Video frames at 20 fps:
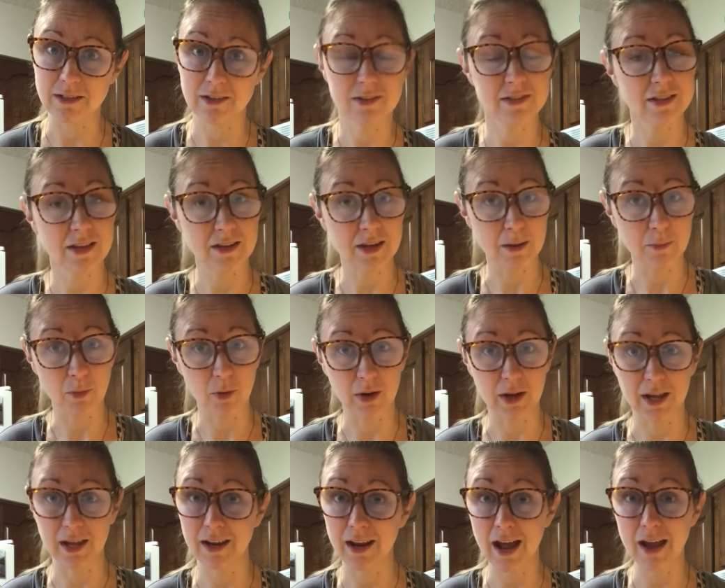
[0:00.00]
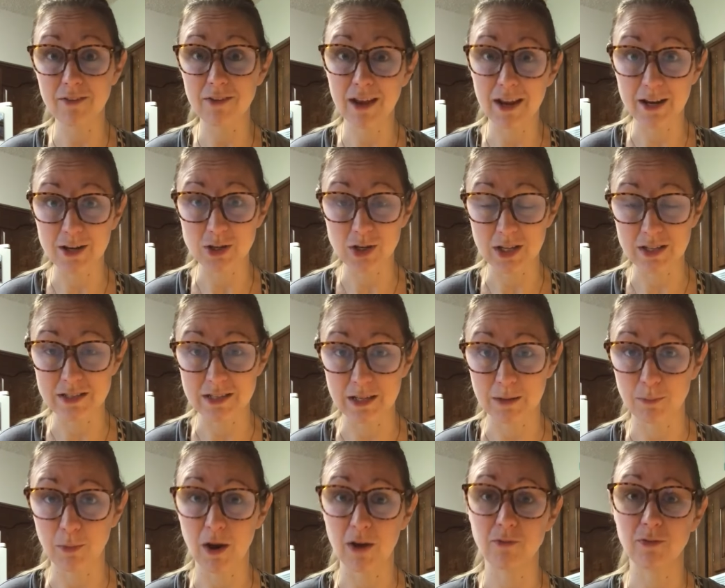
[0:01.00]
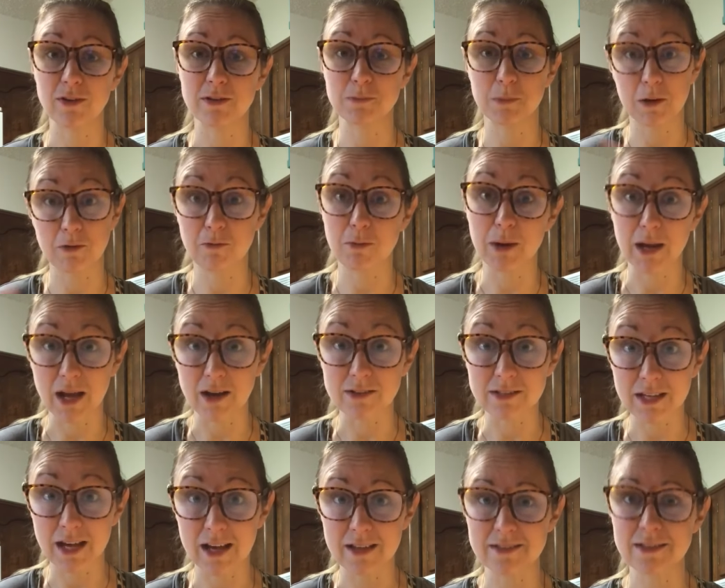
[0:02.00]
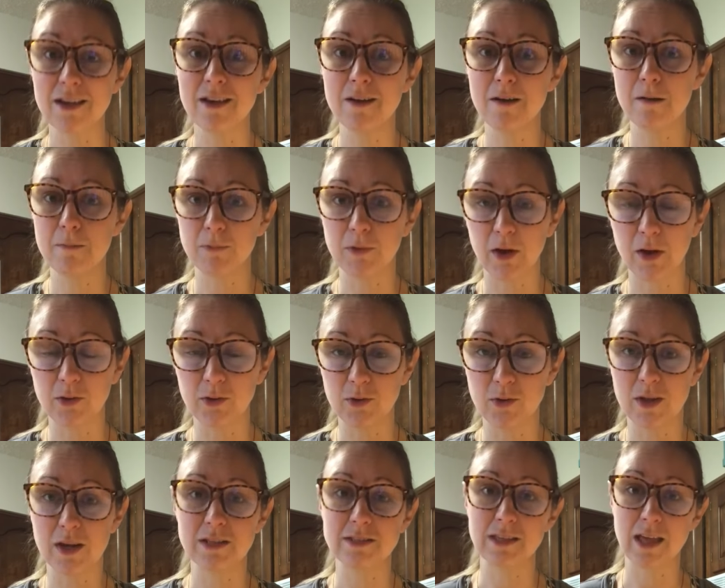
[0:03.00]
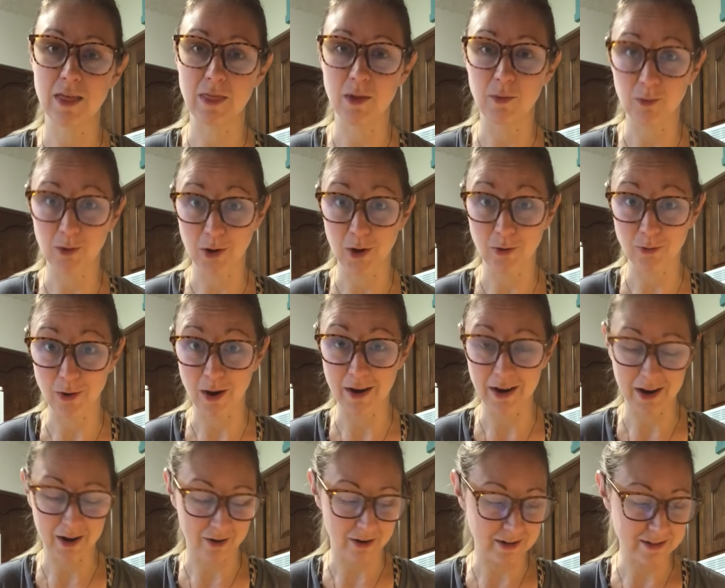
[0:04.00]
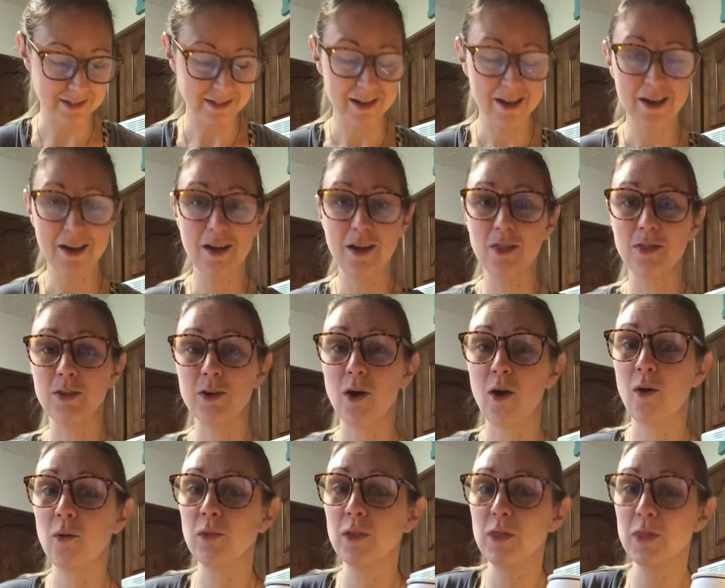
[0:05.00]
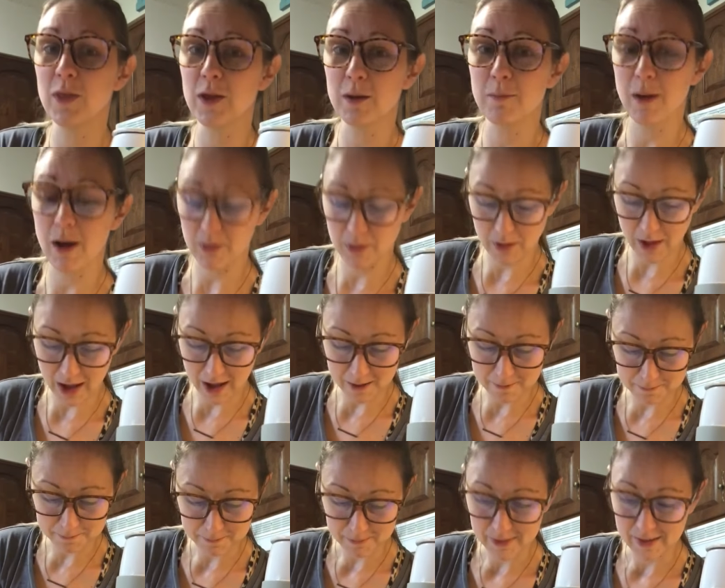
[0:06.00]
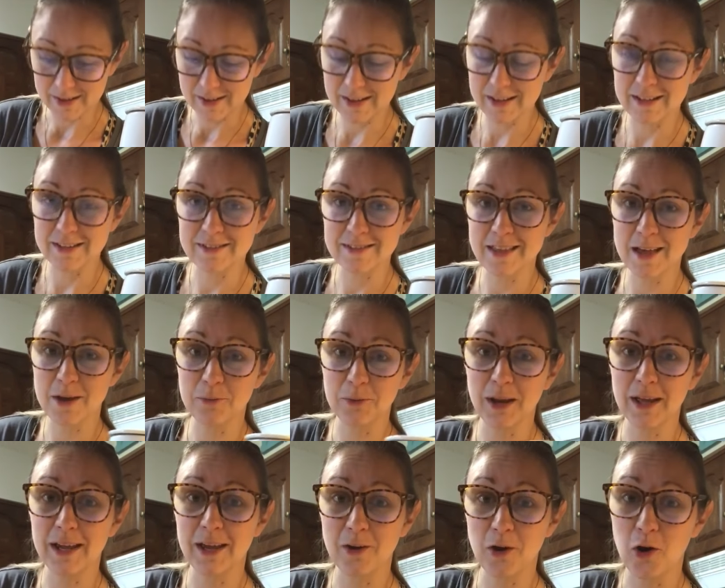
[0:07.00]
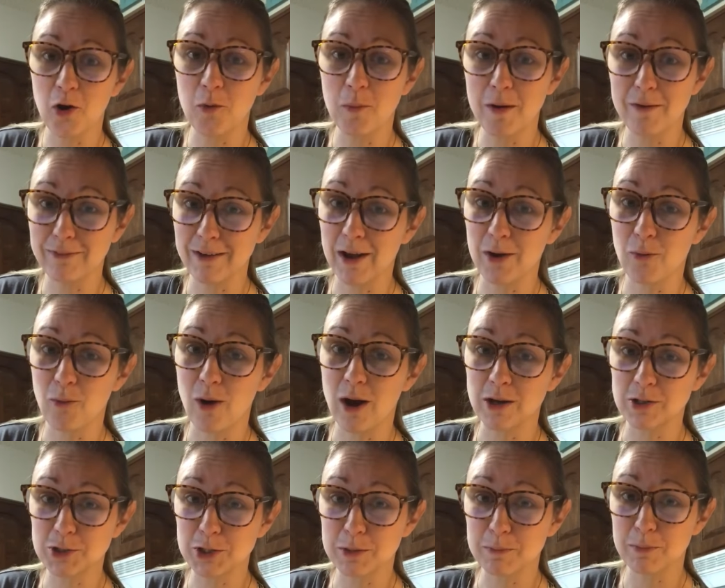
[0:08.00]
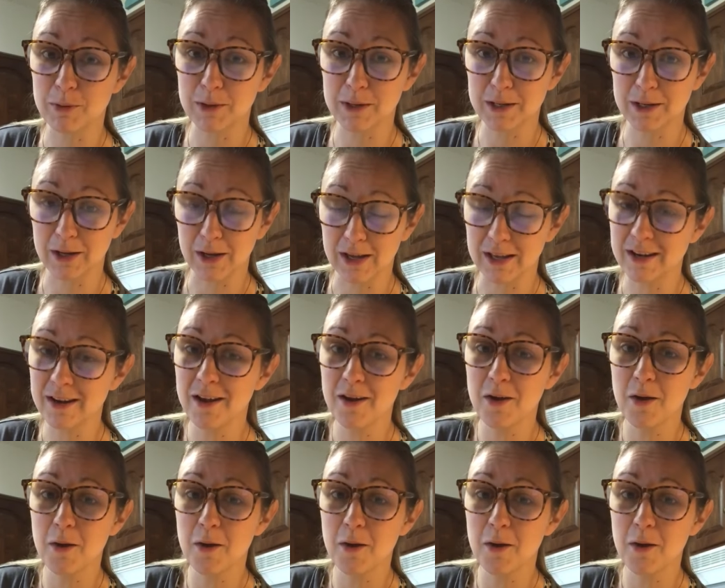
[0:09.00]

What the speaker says: on a Sunday morning and I haven't had a chance to eat breakfast, but everybody else has. I'll do this and then we'll go run errands. The only thing about that is then when I get home, I've got to wash it pretty good,